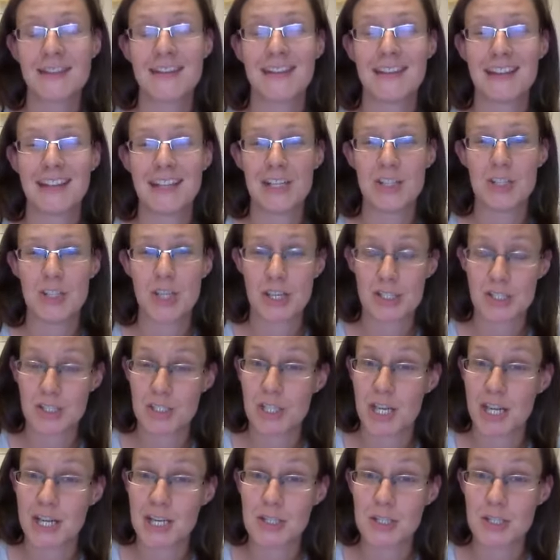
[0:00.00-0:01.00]
They just
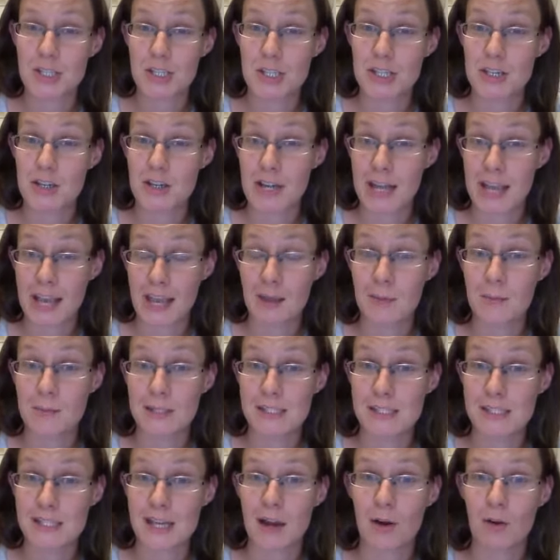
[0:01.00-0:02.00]
changed their name.
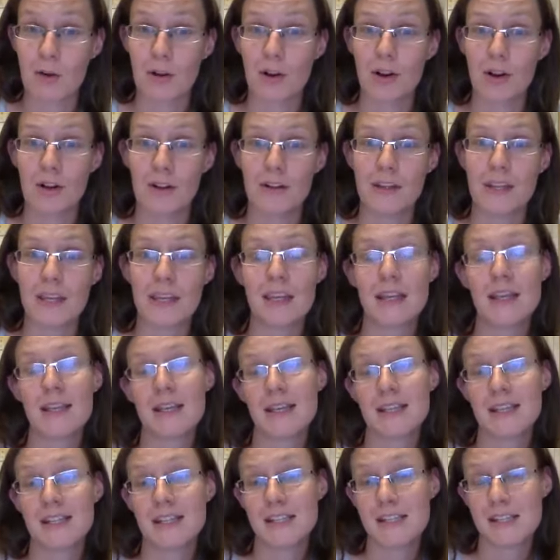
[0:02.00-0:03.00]
It's now called
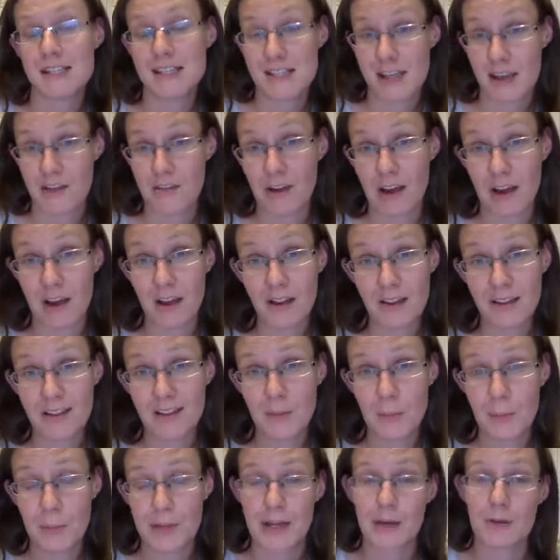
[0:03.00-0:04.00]
Seva,
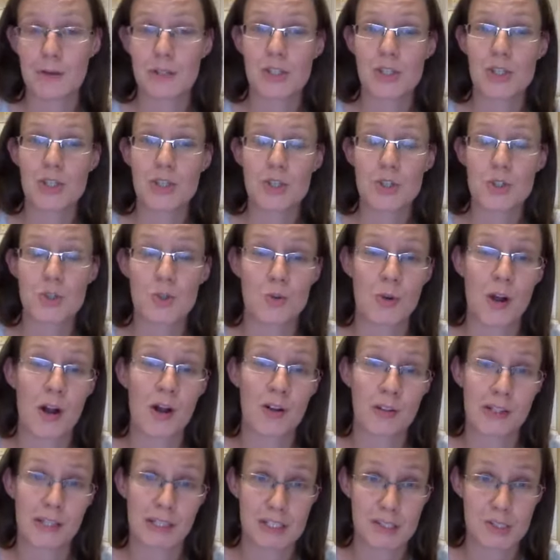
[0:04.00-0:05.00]
but I would
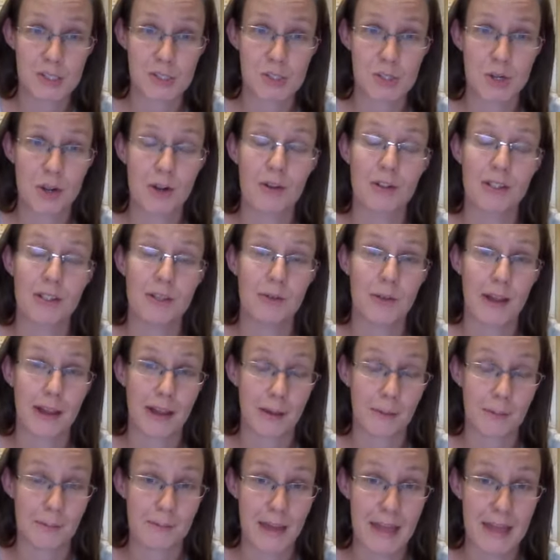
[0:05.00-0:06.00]
strongly, strongly
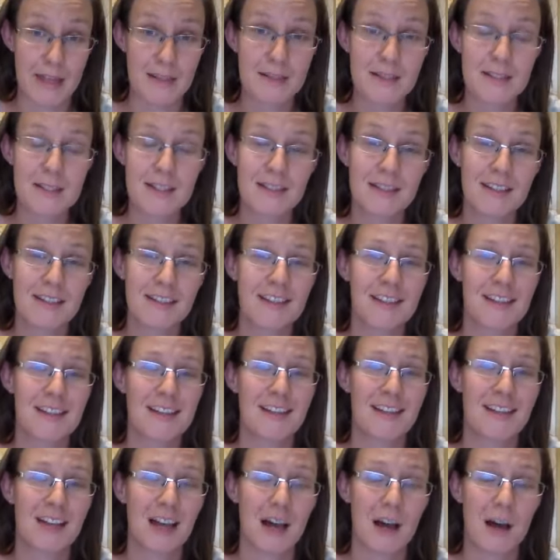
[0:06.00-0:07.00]
recommend
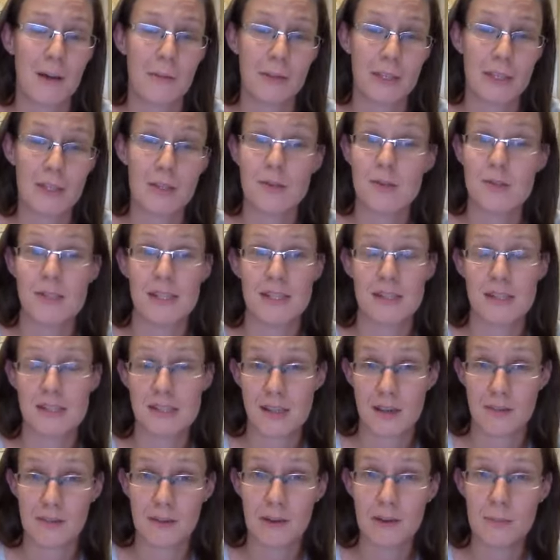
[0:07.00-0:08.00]
using
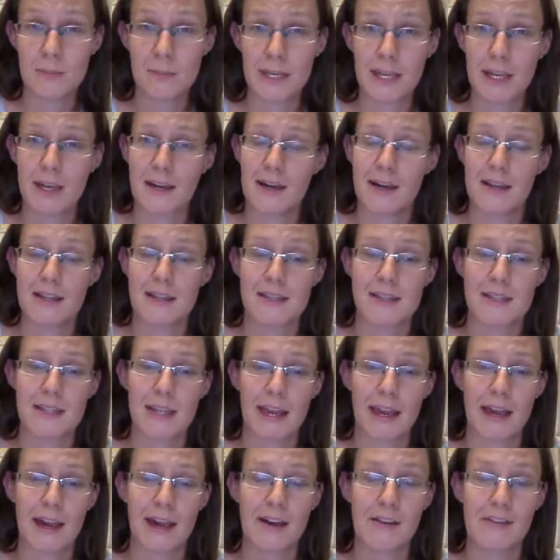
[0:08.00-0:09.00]
Seva because they
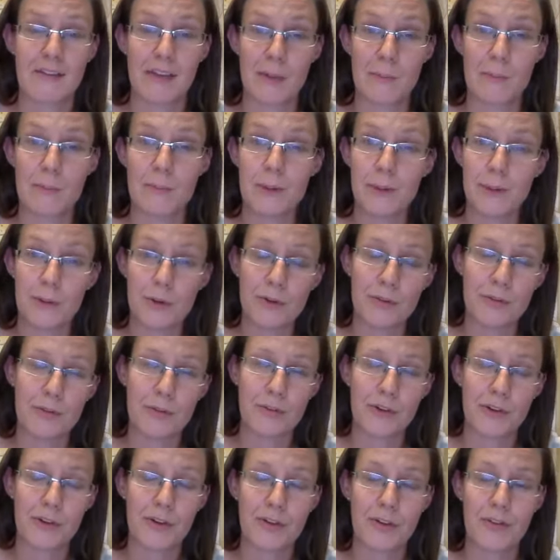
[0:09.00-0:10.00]
have a
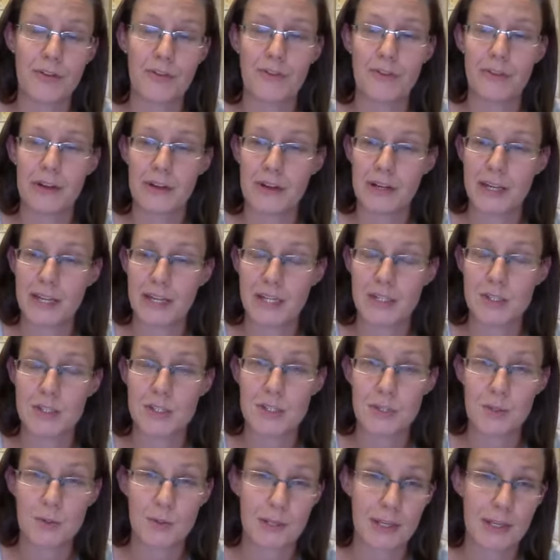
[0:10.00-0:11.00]
beautiful, very
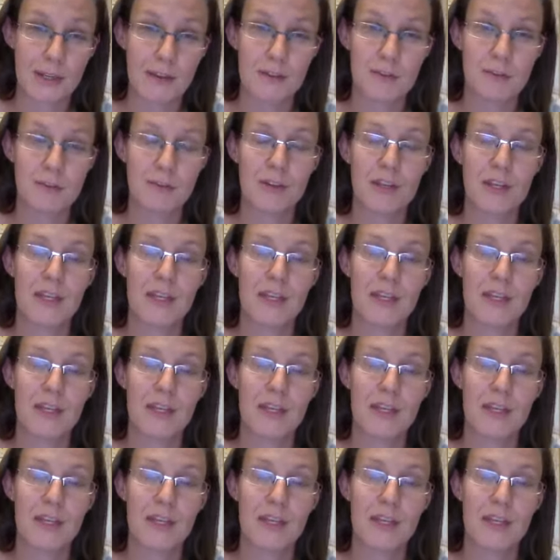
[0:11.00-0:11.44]
intuitive,